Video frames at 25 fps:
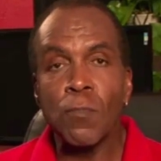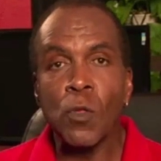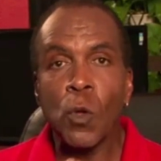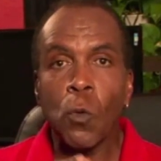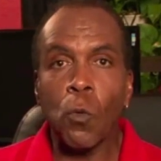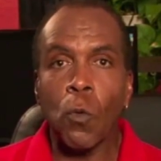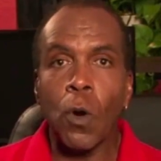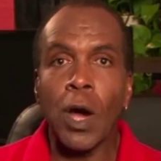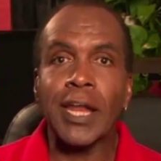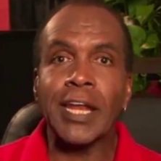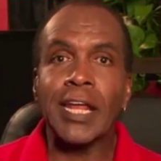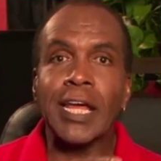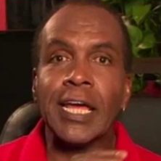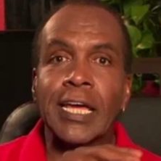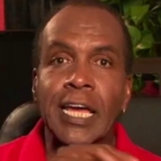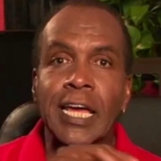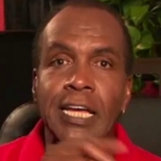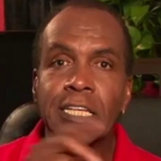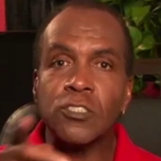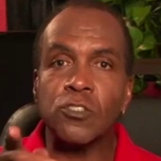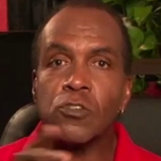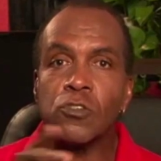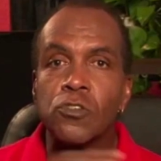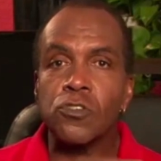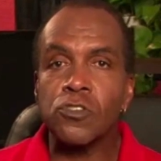One, it
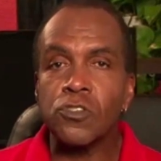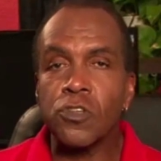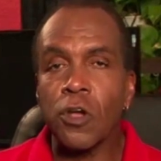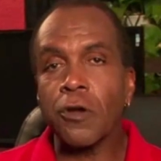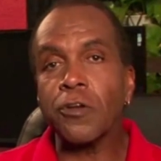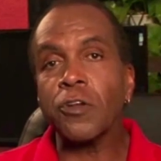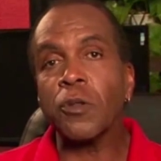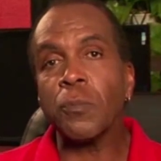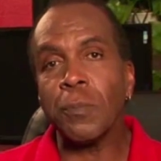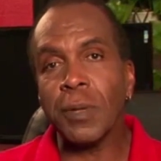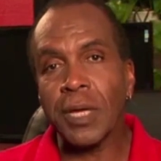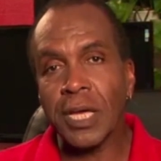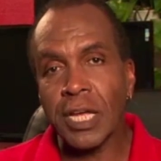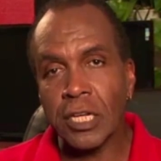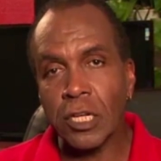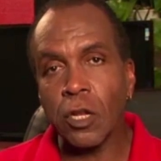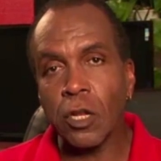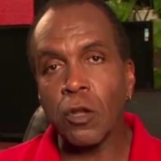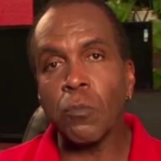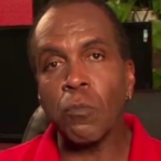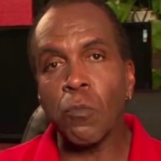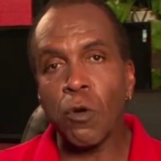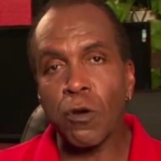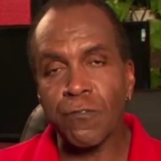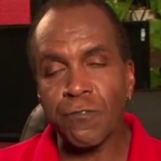gets you to start to be a
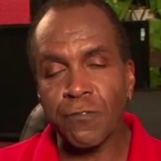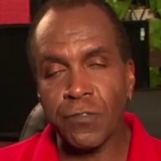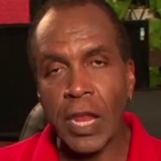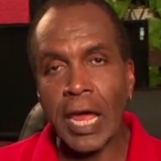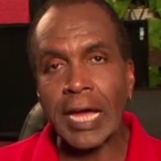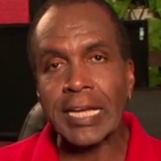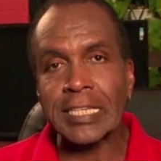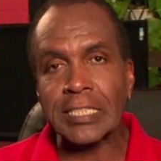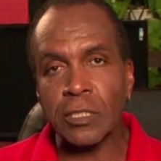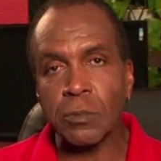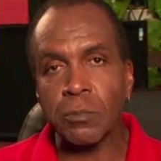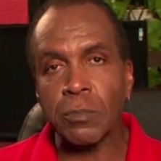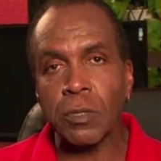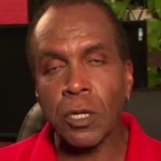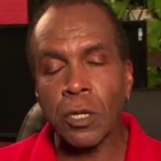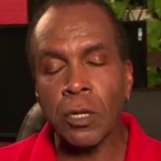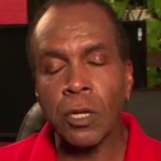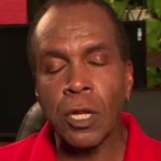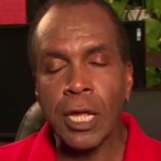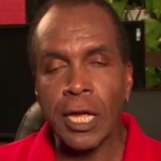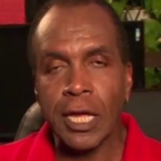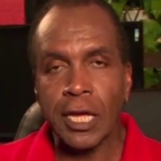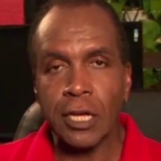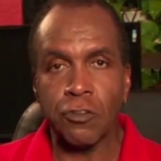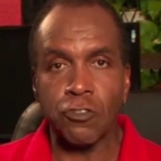little more flexible
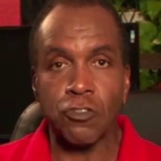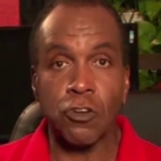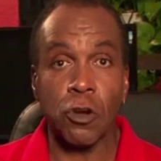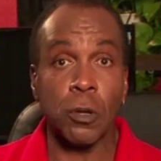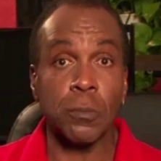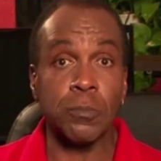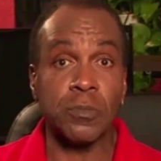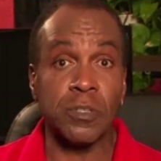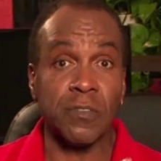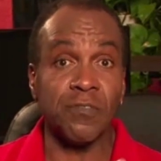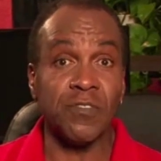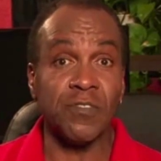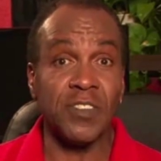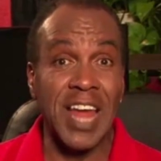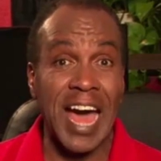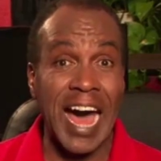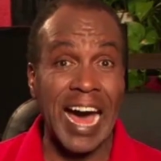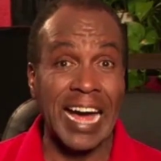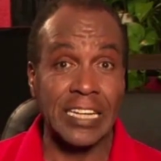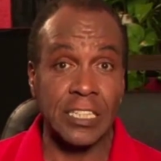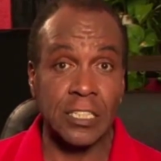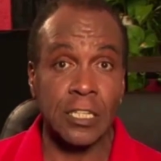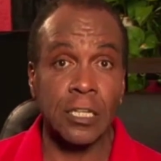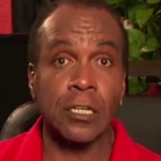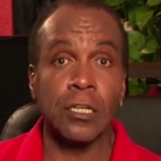in terms of
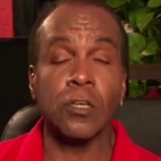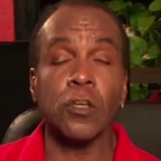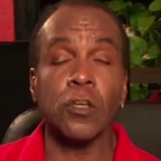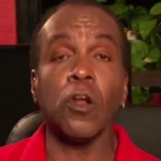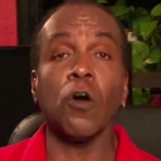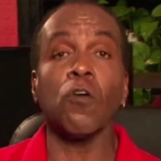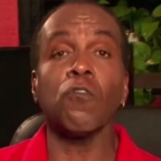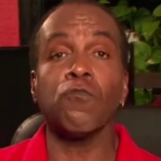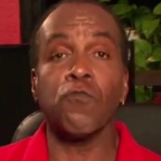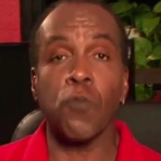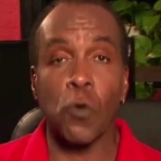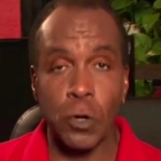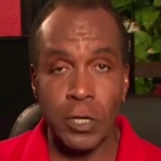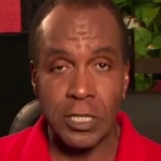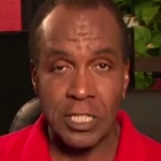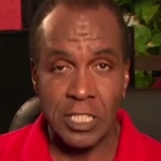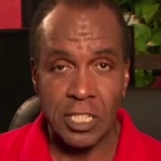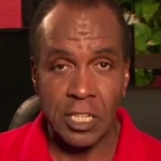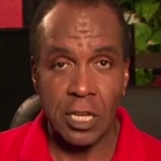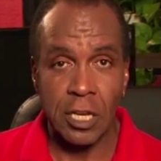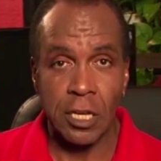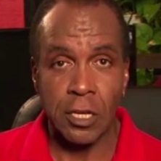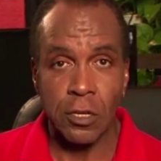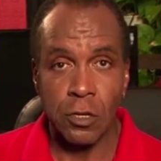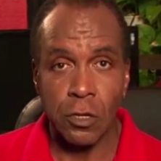not,
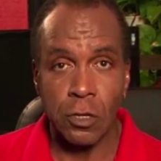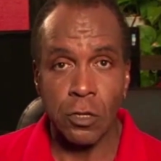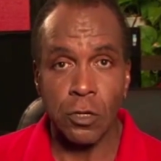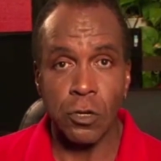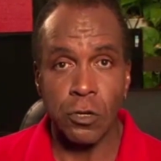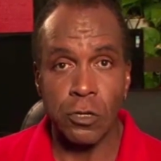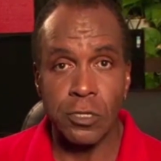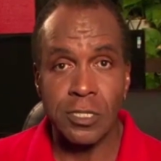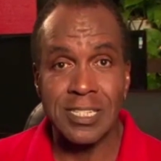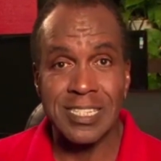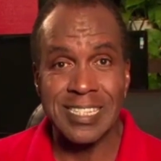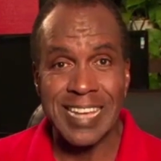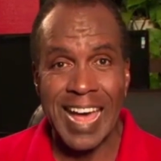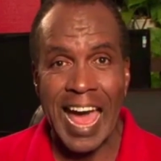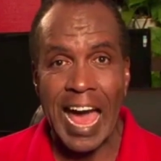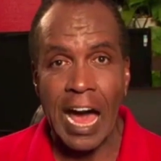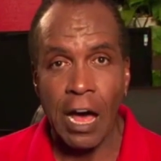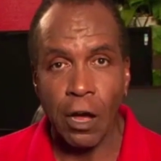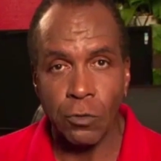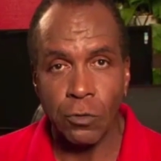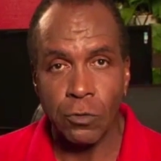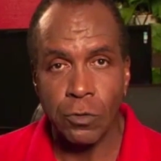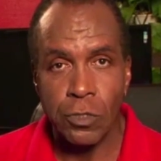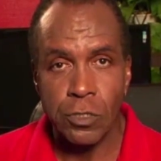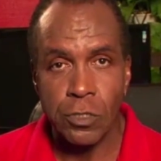forcing your
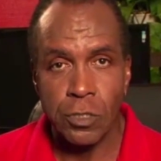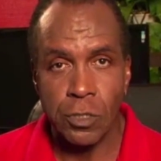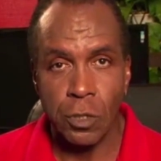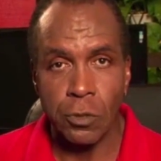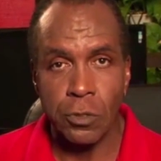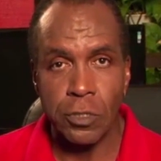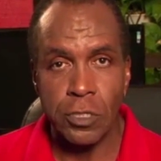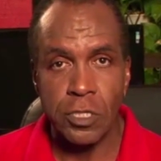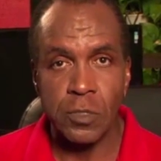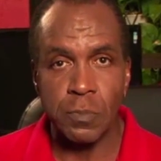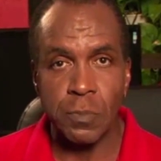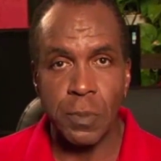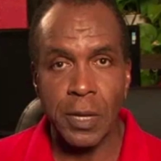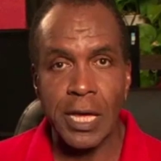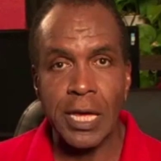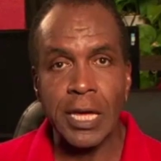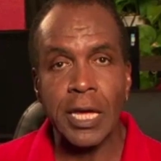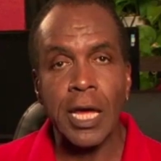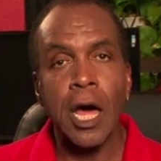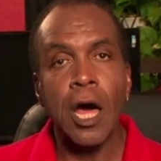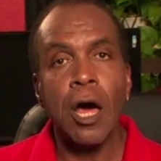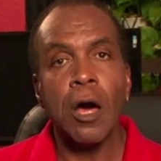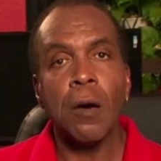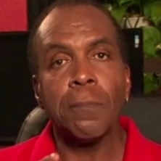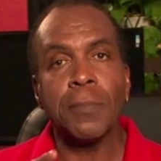sound, so to speak,
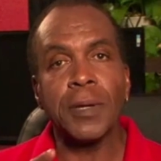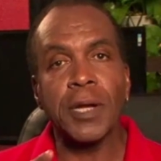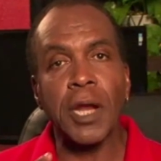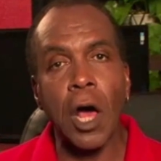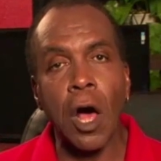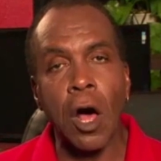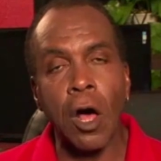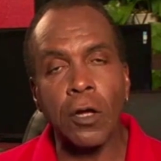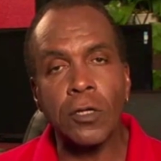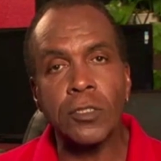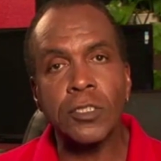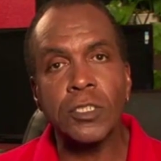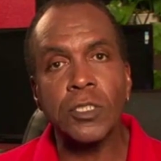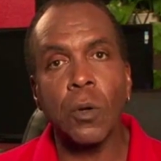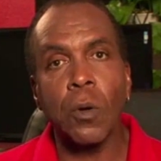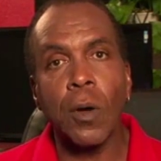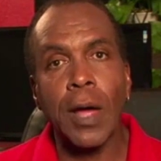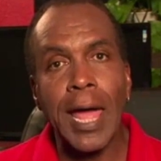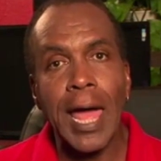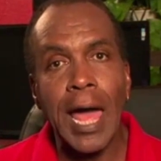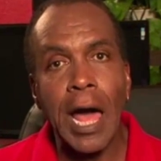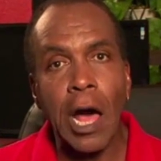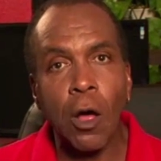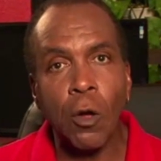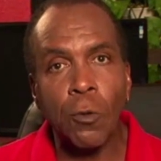but also
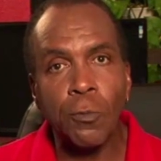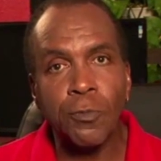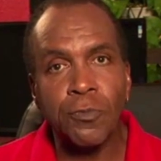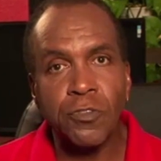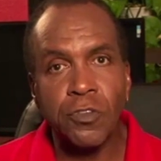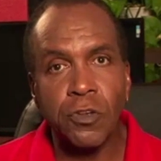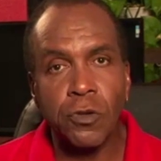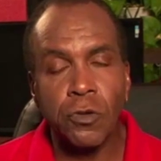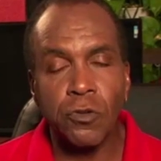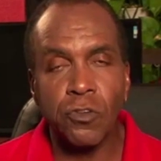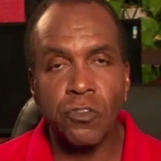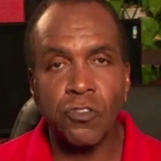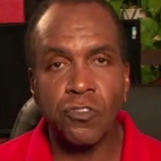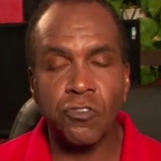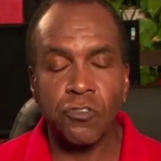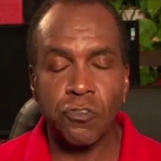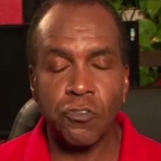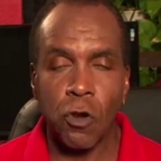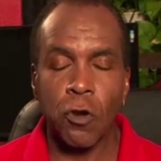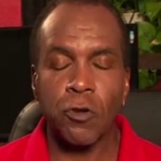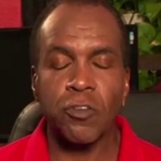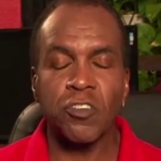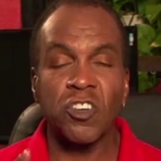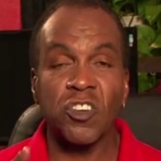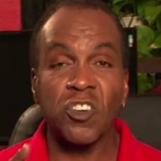helps you to
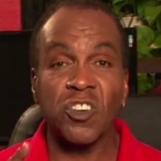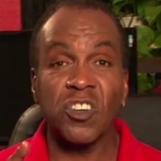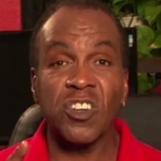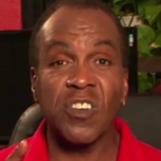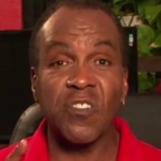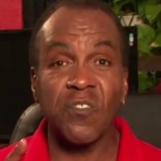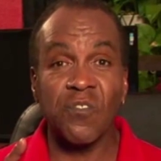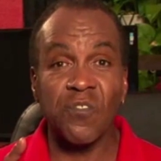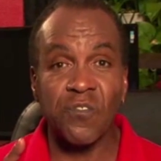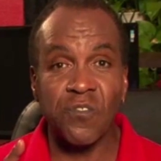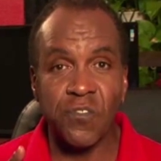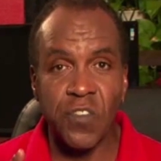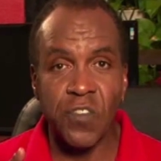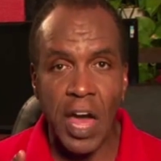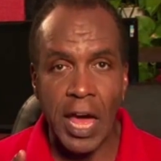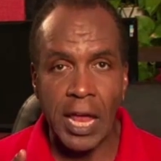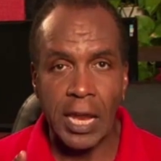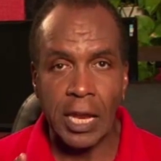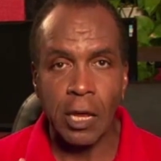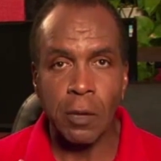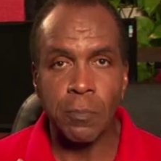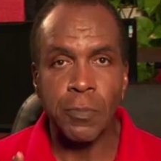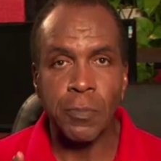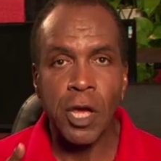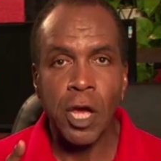start to
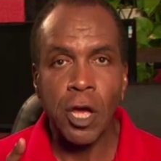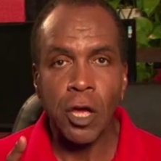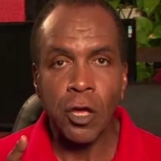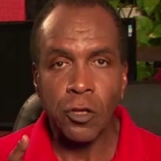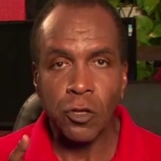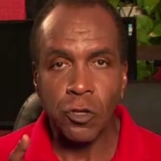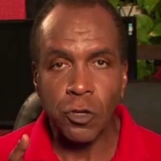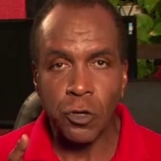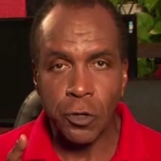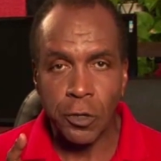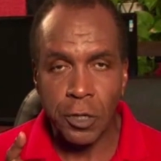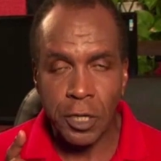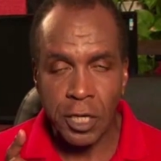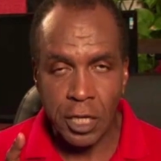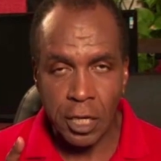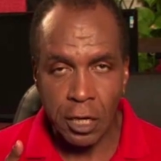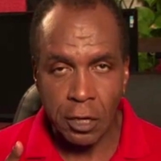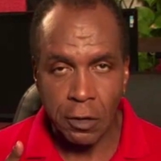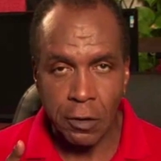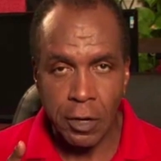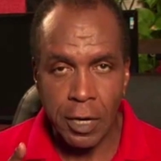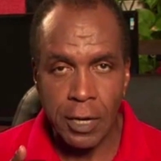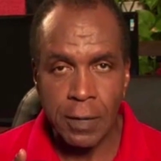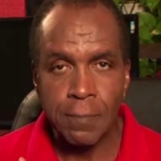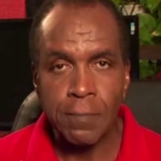develop your
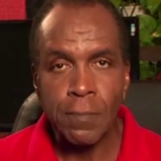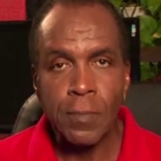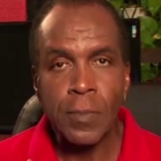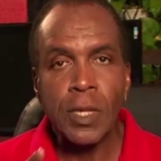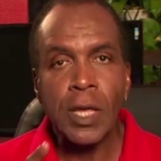hearing.